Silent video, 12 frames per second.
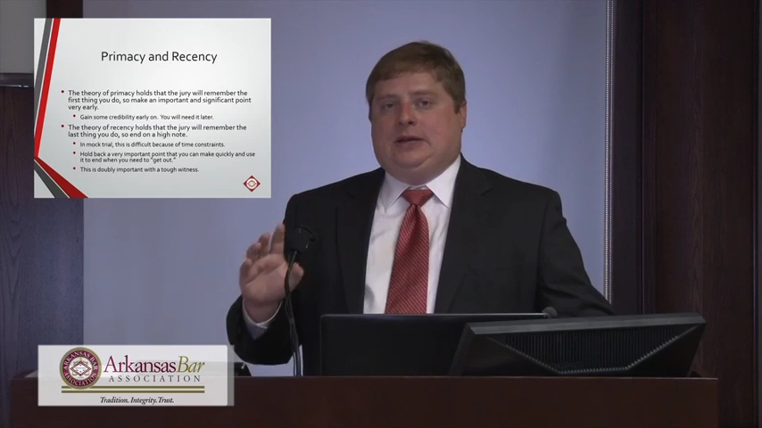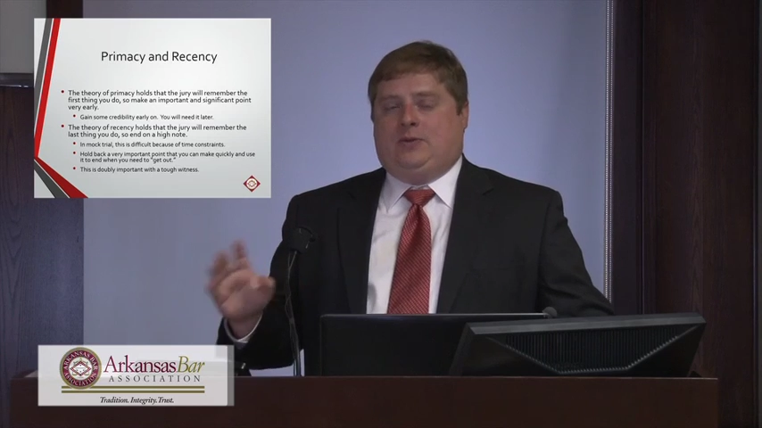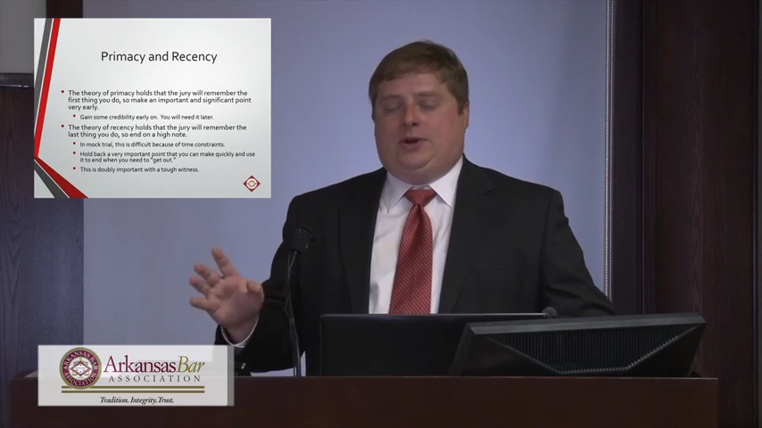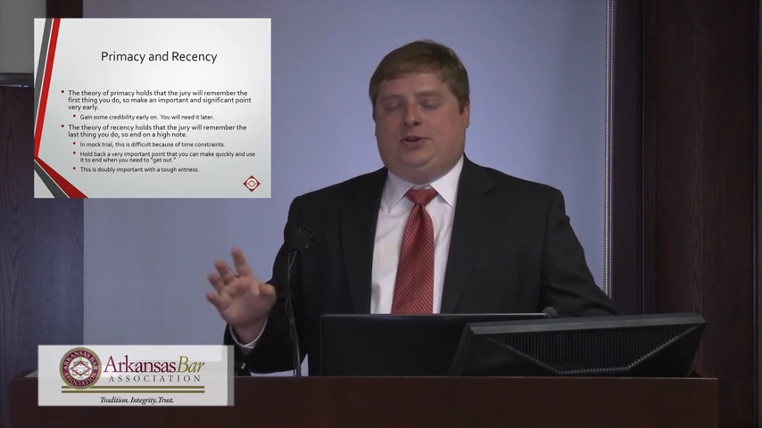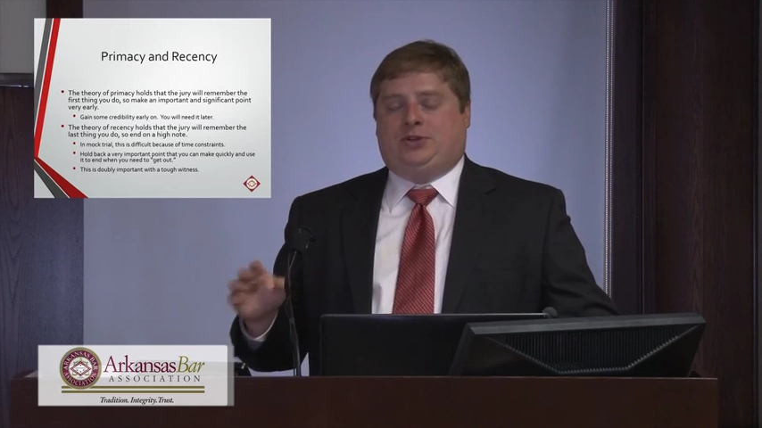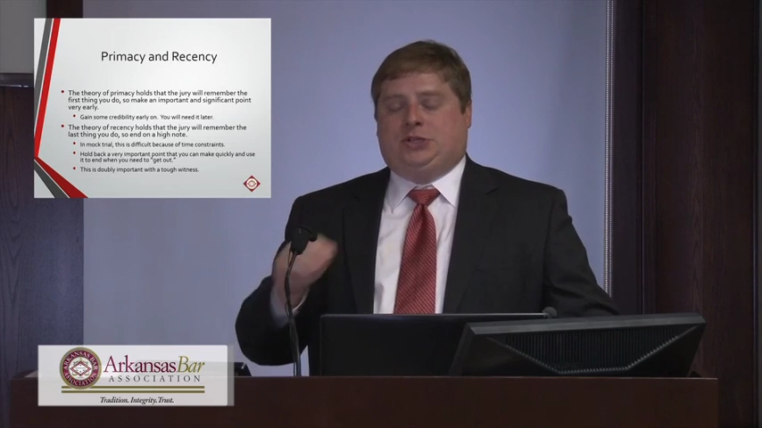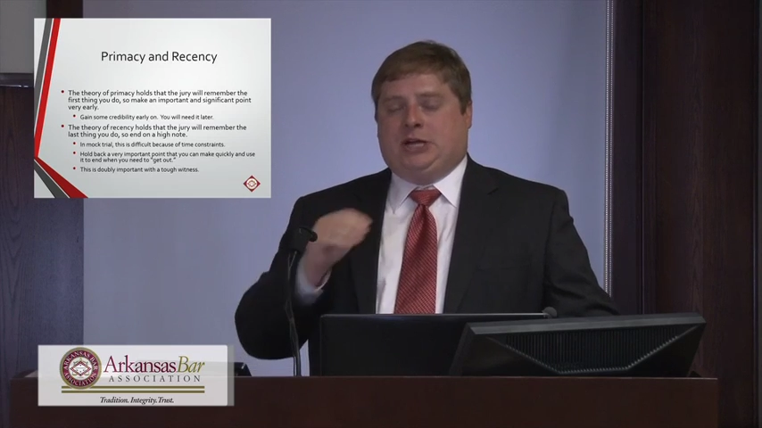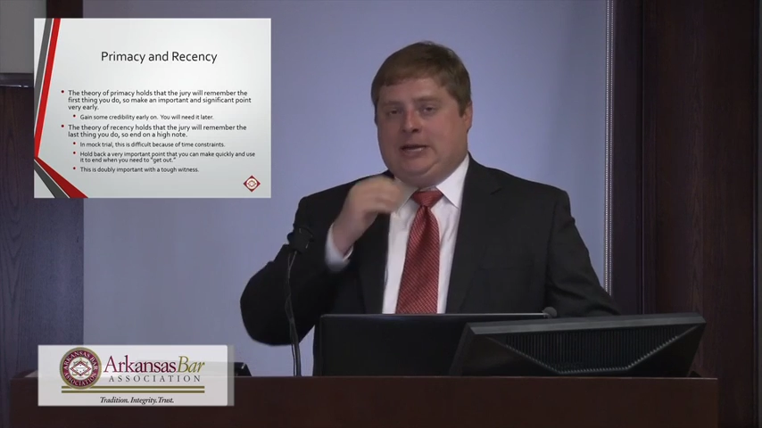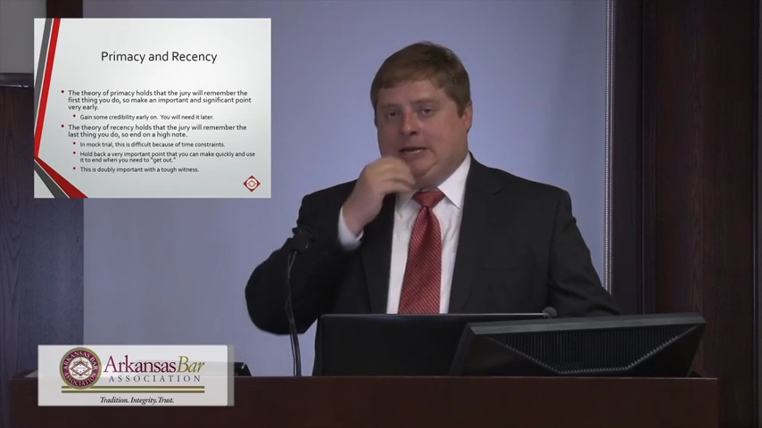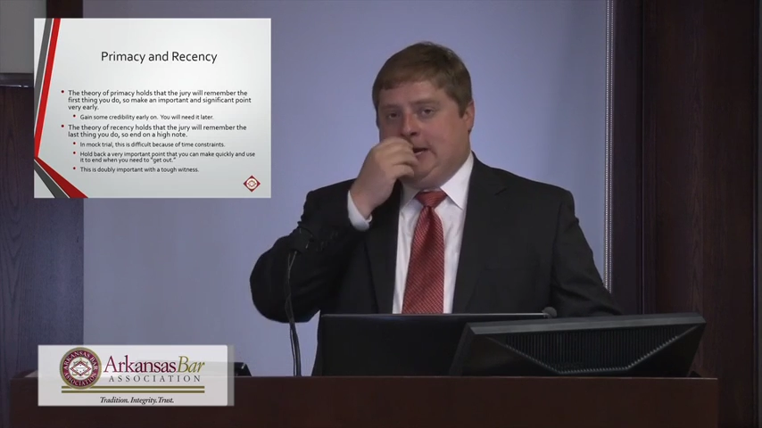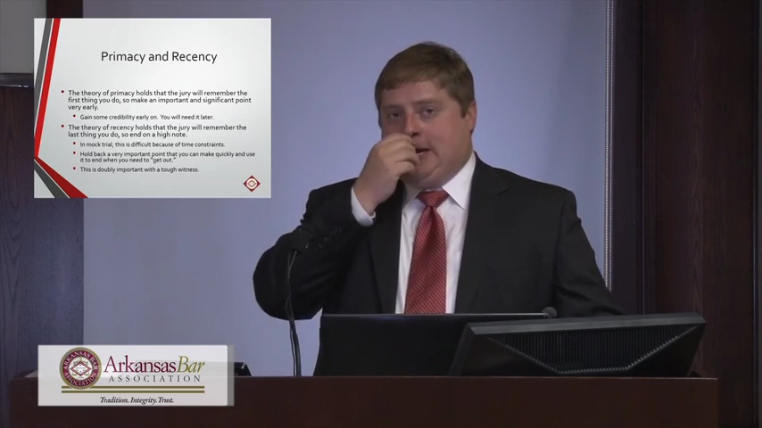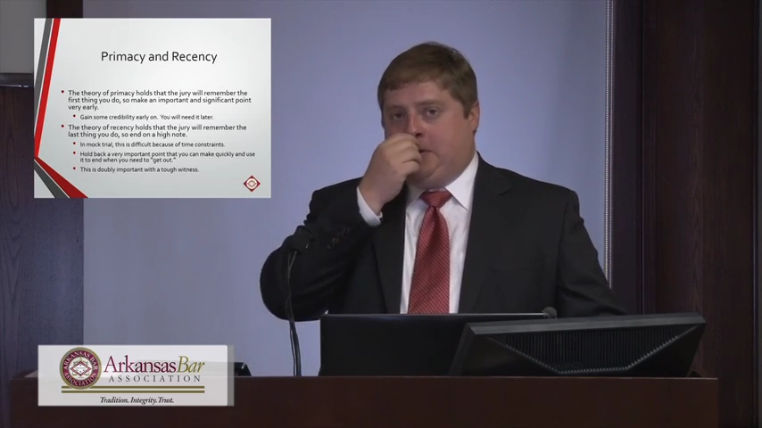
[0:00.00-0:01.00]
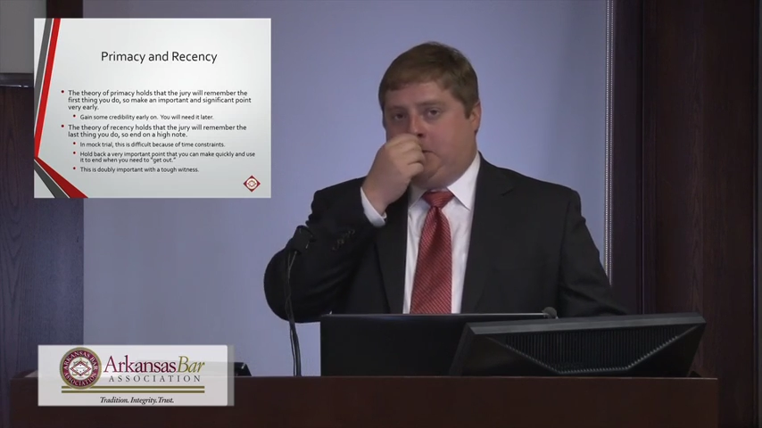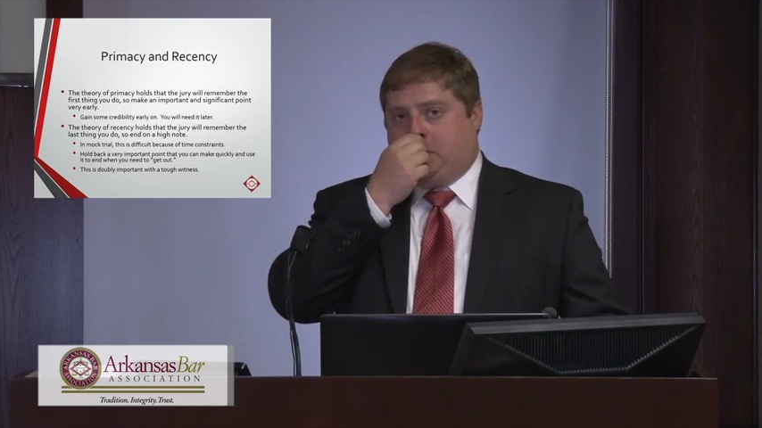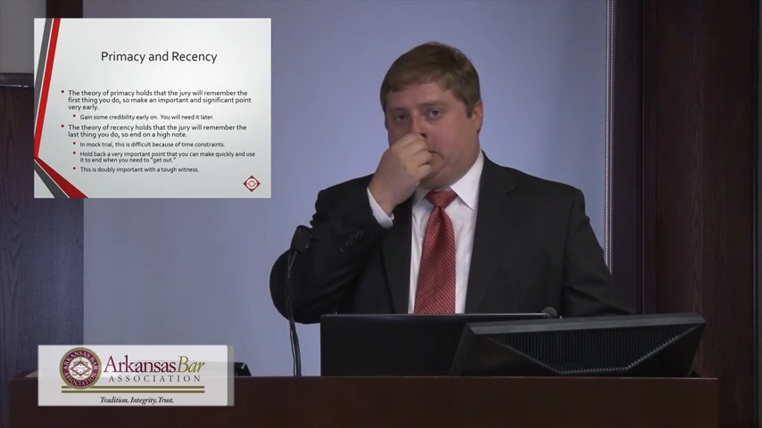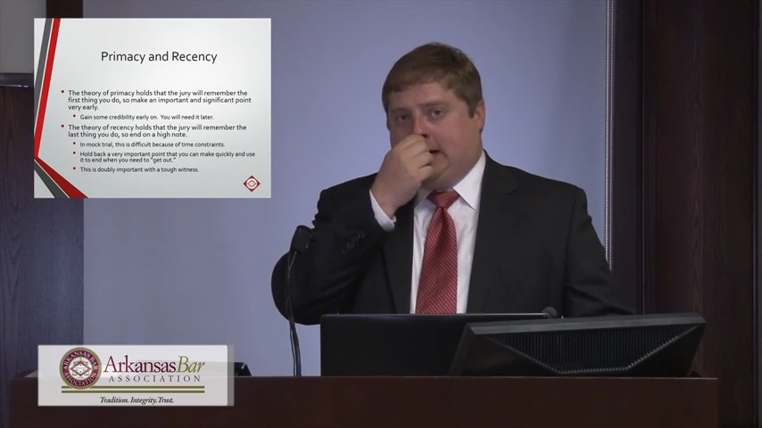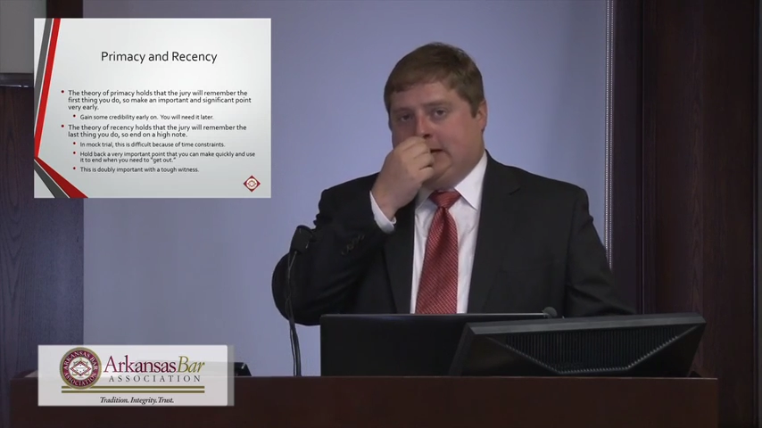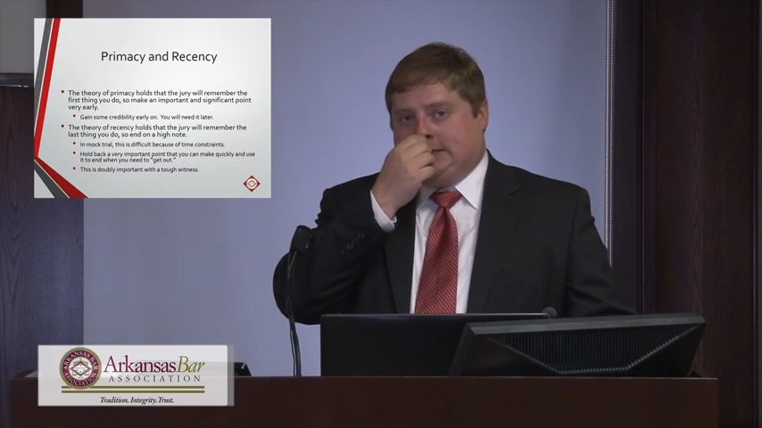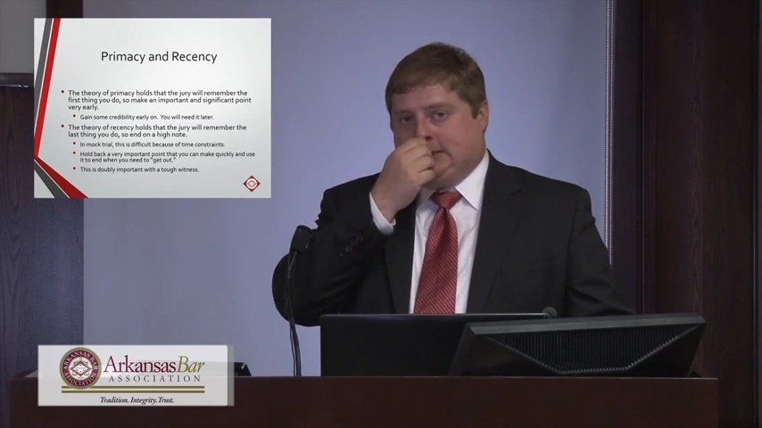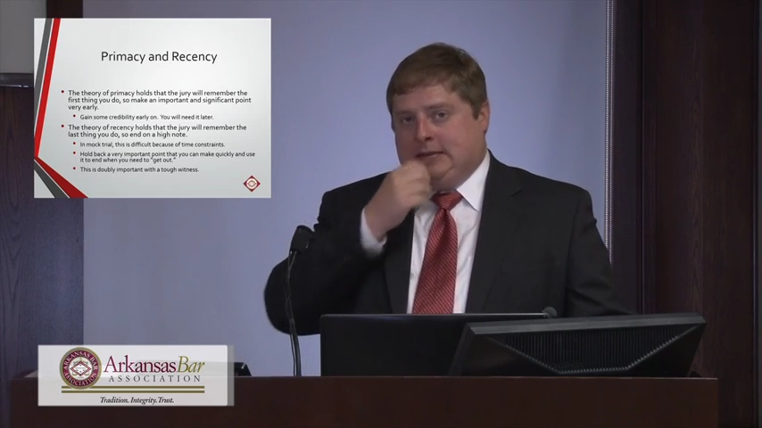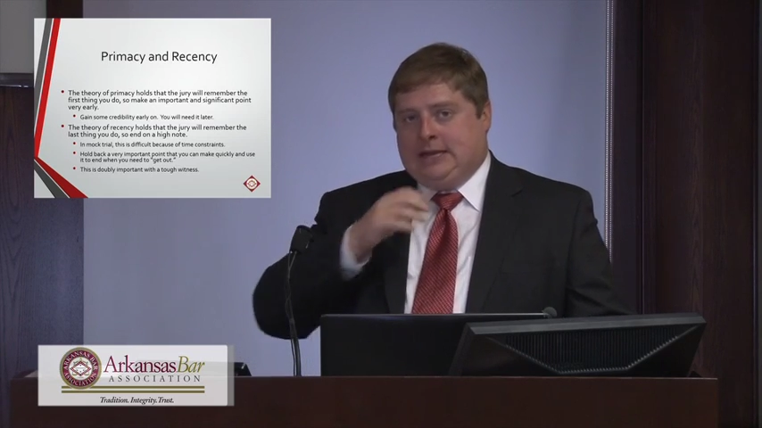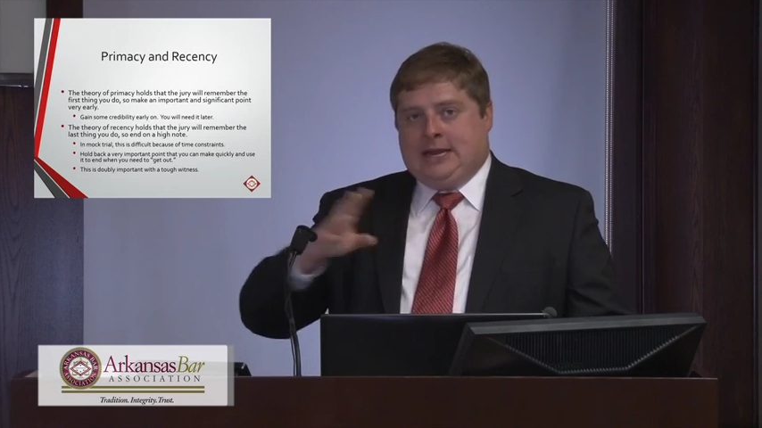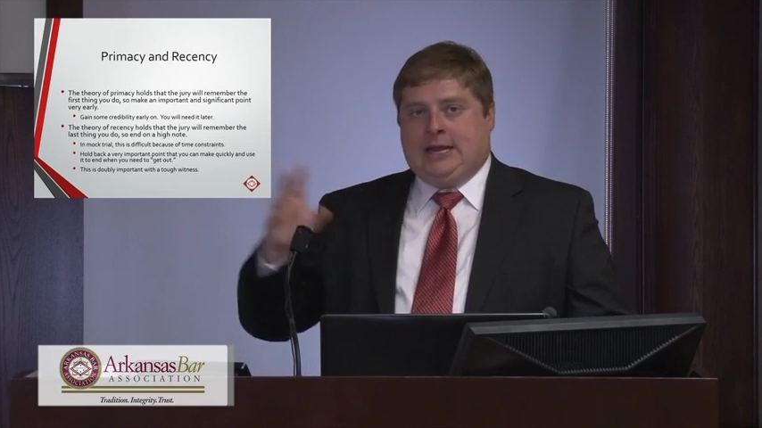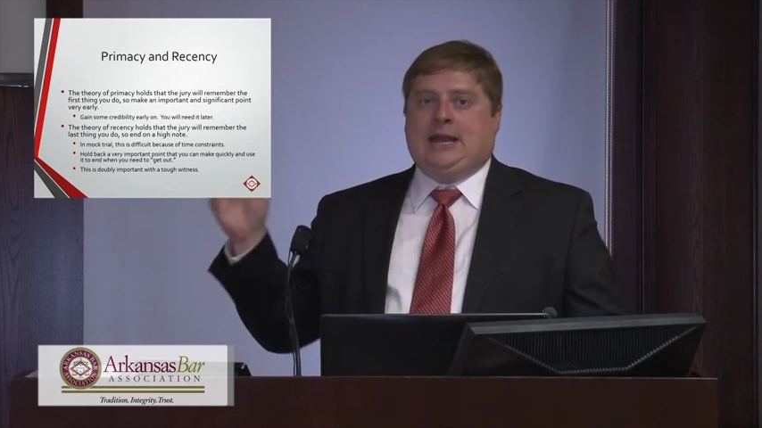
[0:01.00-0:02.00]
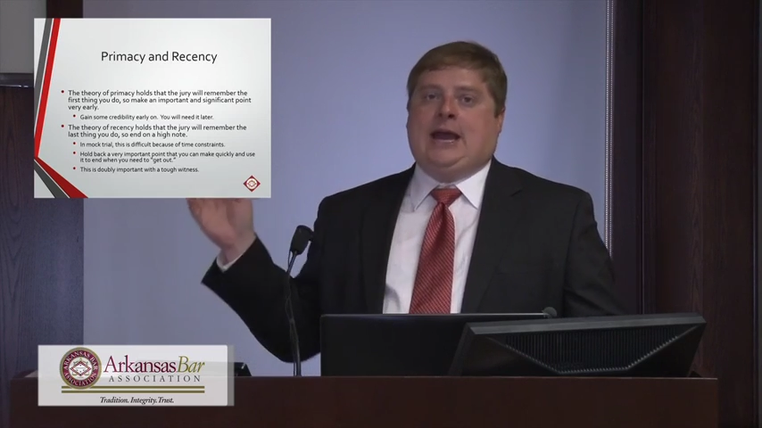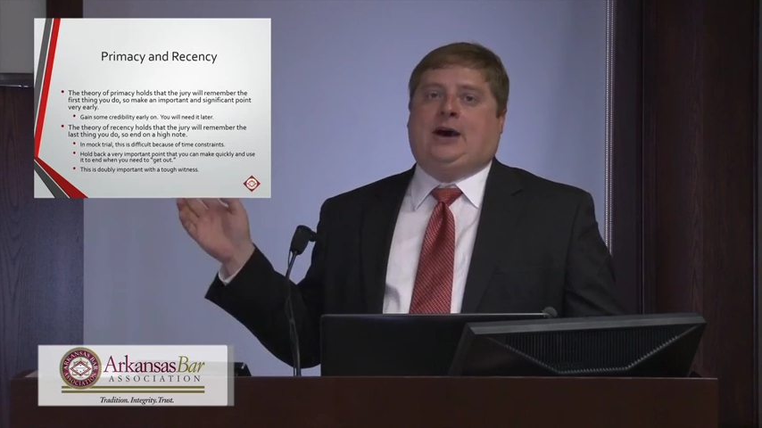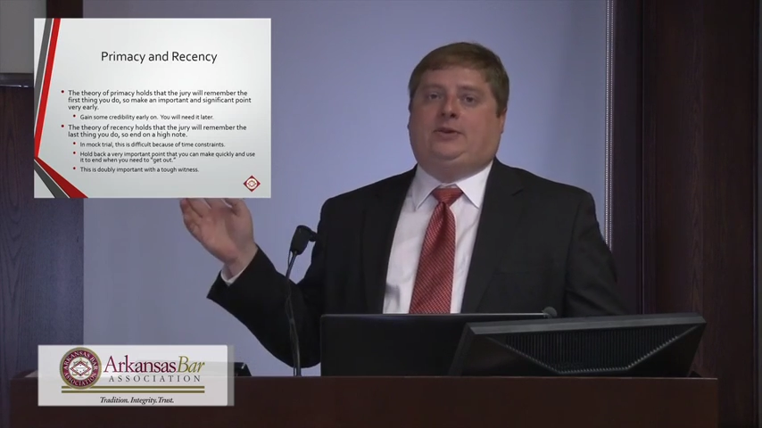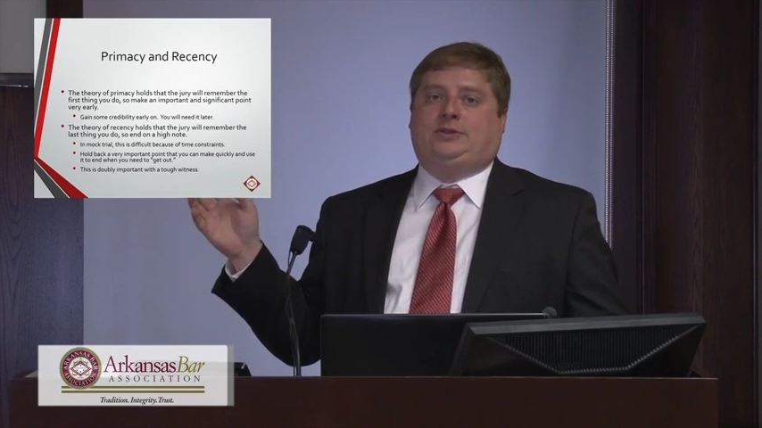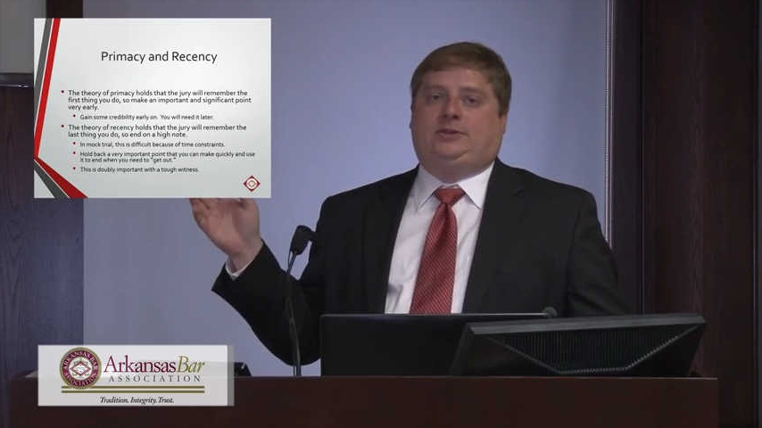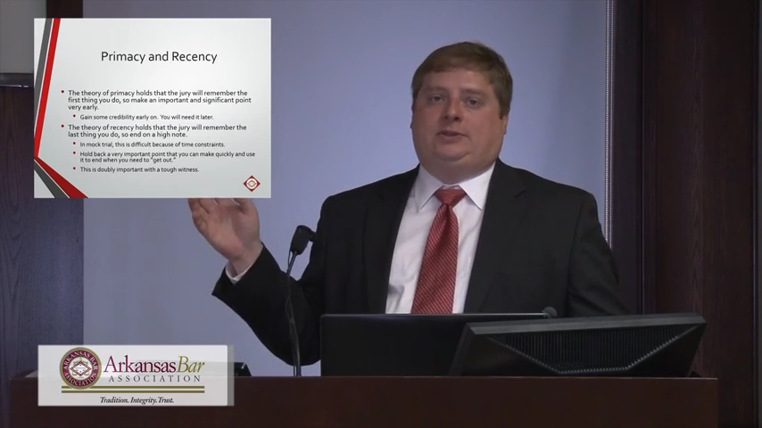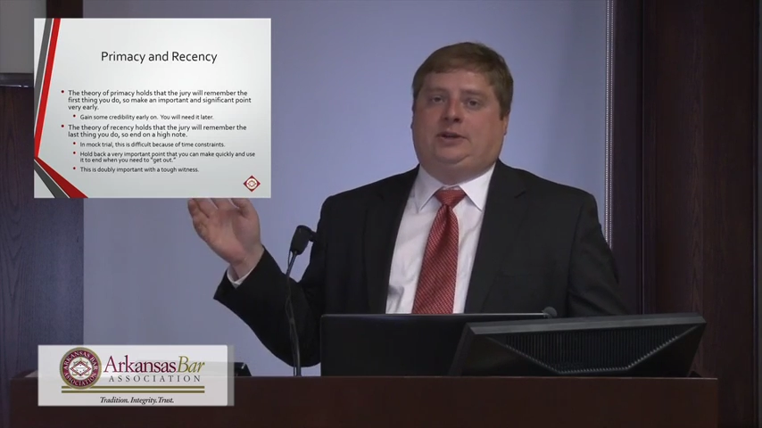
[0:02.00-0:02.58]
when you're shutting down the cross and getting out,